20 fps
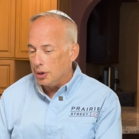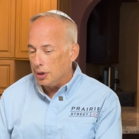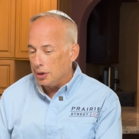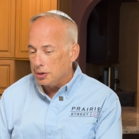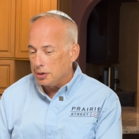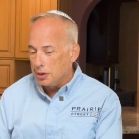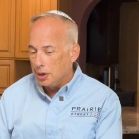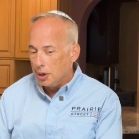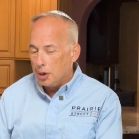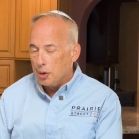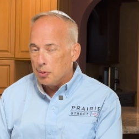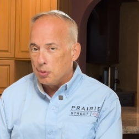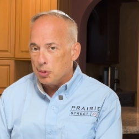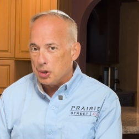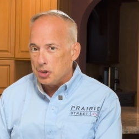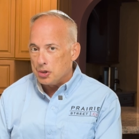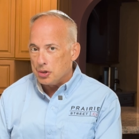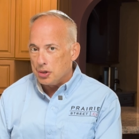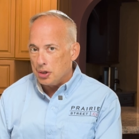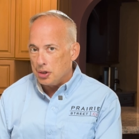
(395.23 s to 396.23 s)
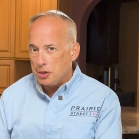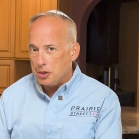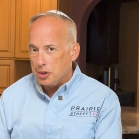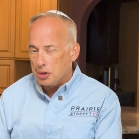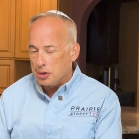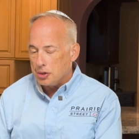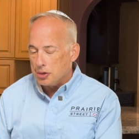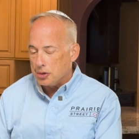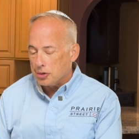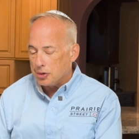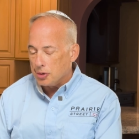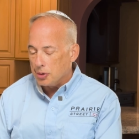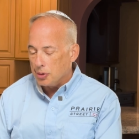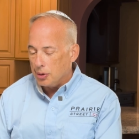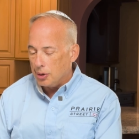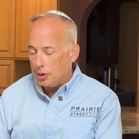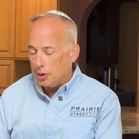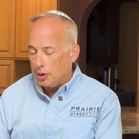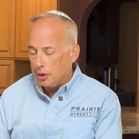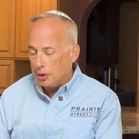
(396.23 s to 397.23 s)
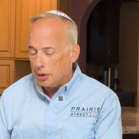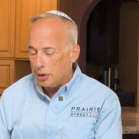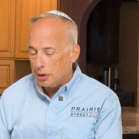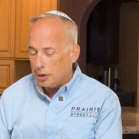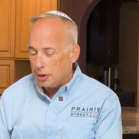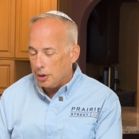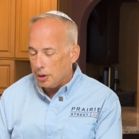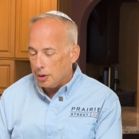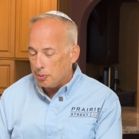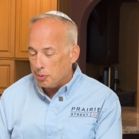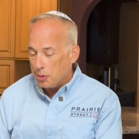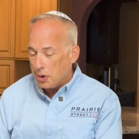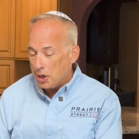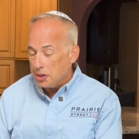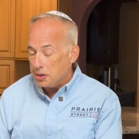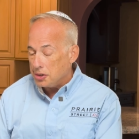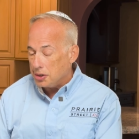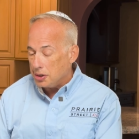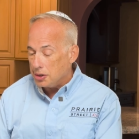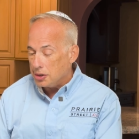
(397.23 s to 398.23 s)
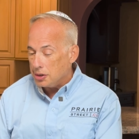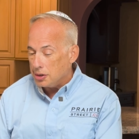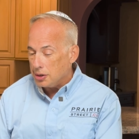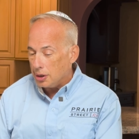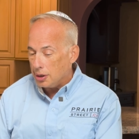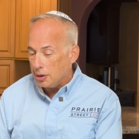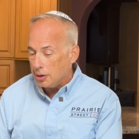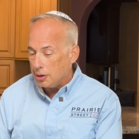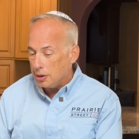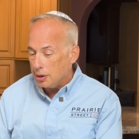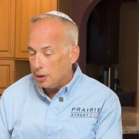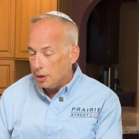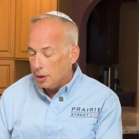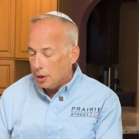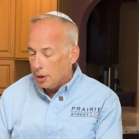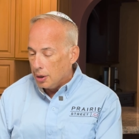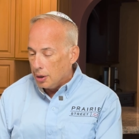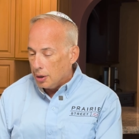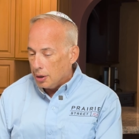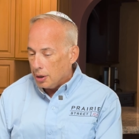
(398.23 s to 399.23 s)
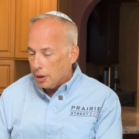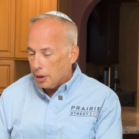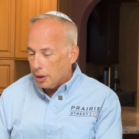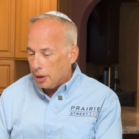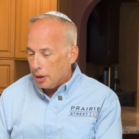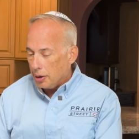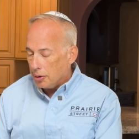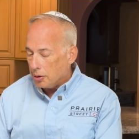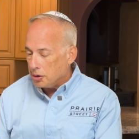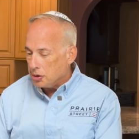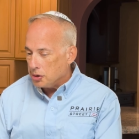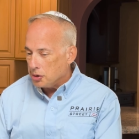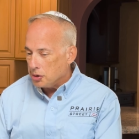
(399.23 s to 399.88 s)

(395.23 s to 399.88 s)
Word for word: a prestigious school in uh, Macy's on uh, Herald